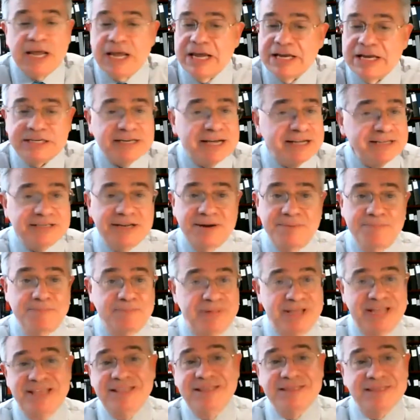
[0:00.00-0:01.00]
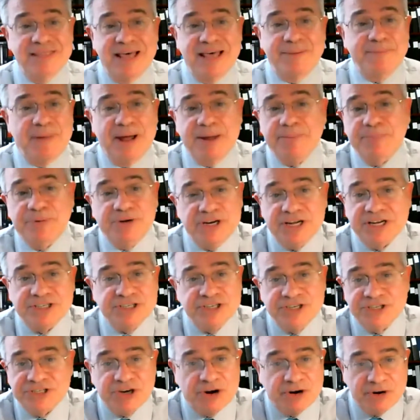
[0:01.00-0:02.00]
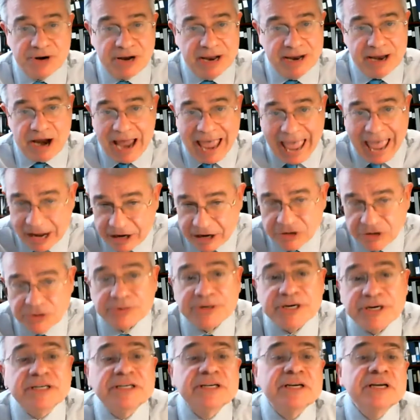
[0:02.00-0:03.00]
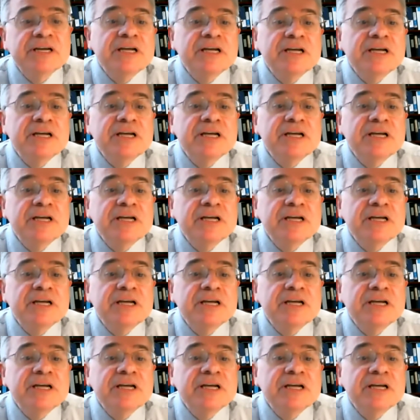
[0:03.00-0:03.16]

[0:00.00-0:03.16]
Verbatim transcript: It doesn't mean that my predictions are accurate